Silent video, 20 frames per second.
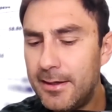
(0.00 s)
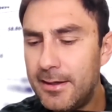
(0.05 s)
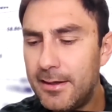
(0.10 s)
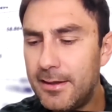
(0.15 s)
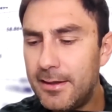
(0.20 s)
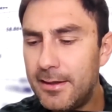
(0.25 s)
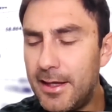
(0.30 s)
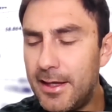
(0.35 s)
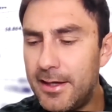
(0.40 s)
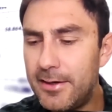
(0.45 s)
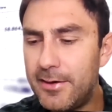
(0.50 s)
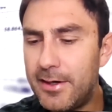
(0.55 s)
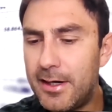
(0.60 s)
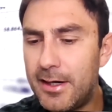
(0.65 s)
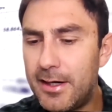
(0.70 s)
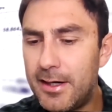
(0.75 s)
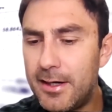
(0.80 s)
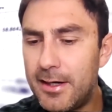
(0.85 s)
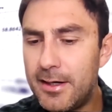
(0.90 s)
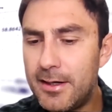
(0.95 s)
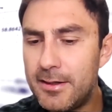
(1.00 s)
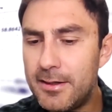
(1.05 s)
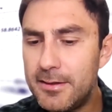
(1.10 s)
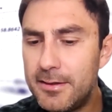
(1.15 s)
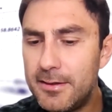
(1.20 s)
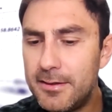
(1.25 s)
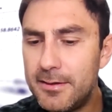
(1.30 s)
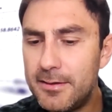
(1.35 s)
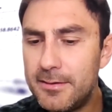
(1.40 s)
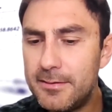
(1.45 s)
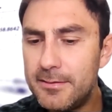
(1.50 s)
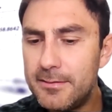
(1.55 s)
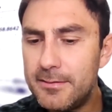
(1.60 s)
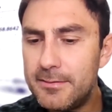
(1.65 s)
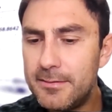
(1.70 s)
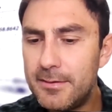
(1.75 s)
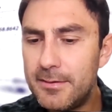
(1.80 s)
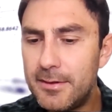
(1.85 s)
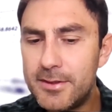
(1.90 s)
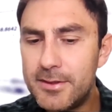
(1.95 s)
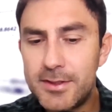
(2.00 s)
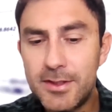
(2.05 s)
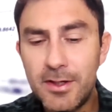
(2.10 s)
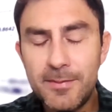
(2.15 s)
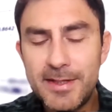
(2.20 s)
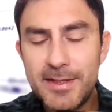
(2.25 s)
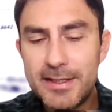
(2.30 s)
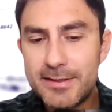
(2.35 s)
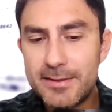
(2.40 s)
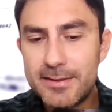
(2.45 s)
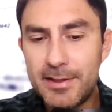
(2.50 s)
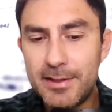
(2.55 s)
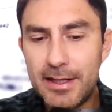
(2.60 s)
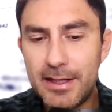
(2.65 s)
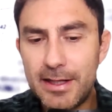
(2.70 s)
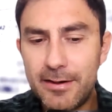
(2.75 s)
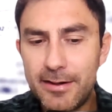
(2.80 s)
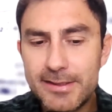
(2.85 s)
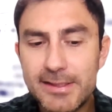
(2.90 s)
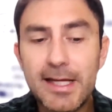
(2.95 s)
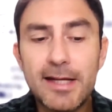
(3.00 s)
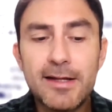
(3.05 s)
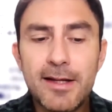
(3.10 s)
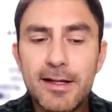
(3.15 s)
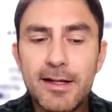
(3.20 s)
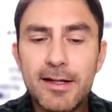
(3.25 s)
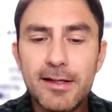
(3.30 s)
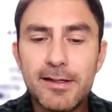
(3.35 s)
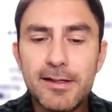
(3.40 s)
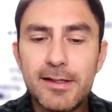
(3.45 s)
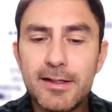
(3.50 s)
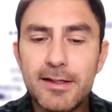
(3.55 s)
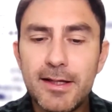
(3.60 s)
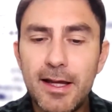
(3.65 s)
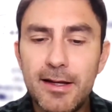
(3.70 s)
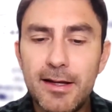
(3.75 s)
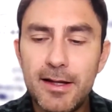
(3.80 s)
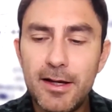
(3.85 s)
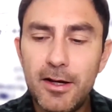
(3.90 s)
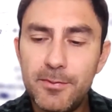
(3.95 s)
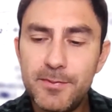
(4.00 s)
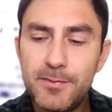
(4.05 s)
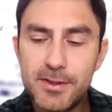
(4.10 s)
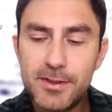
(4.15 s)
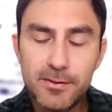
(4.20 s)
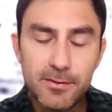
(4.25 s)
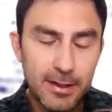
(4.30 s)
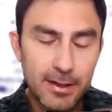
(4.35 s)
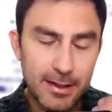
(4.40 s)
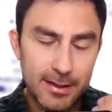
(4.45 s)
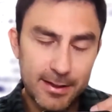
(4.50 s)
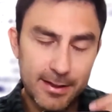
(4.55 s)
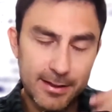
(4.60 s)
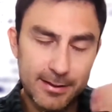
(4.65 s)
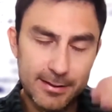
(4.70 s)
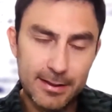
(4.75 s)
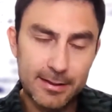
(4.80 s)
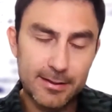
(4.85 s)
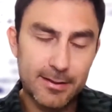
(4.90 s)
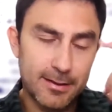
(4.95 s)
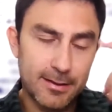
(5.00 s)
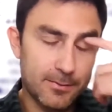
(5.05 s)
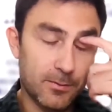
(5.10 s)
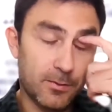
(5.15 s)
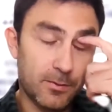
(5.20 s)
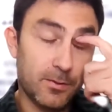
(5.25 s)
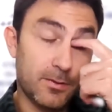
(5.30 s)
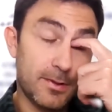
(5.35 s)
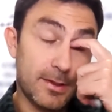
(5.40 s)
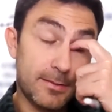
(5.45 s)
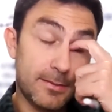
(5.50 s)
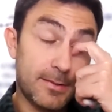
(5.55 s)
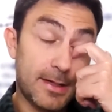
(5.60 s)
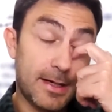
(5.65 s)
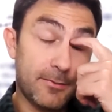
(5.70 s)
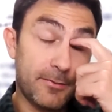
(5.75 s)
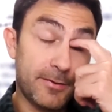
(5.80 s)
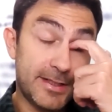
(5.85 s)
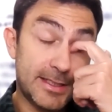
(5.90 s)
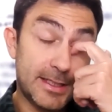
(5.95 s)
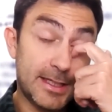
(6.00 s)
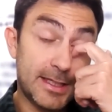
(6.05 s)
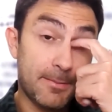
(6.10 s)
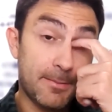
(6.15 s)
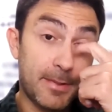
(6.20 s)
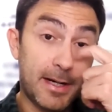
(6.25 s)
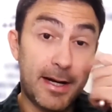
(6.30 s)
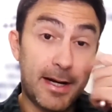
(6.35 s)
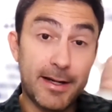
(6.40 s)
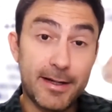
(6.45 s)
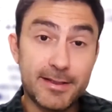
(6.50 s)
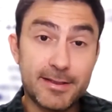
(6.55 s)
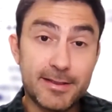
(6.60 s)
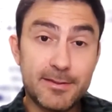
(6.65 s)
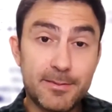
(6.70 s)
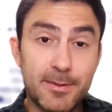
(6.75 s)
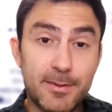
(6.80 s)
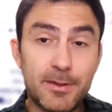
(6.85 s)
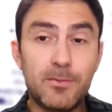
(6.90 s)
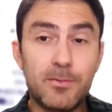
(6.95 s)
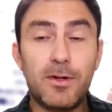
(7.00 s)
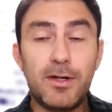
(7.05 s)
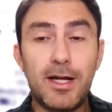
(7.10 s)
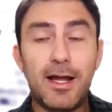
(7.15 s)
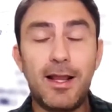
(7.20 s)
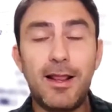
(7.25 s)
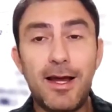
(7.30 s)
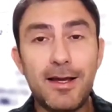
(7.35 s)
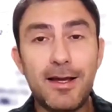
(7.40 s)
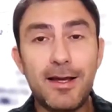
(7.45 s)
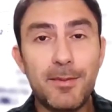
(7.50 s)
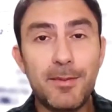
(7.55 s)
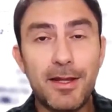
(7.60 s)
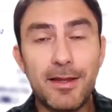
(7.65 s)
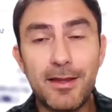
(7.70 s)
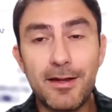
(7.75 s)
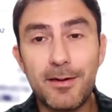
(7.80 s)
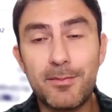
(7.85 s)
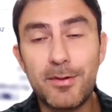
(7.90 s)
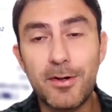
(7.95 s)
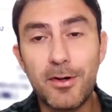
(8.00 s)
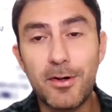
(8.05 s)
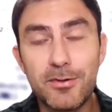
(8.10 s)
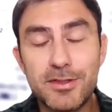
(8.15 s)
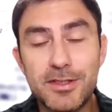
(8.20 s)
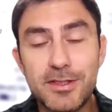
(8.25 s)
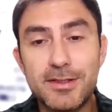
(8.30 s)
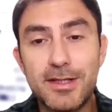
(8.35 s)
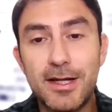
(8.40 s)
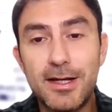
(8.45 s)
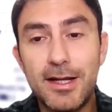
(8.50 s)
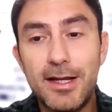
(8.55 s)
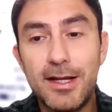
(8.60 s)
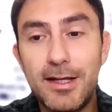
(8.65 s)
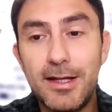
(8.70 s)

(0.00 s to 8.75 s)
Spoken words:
there are so many similarities, and it helps you. I think that well, obviously I'm biased, but what I like about that approach is that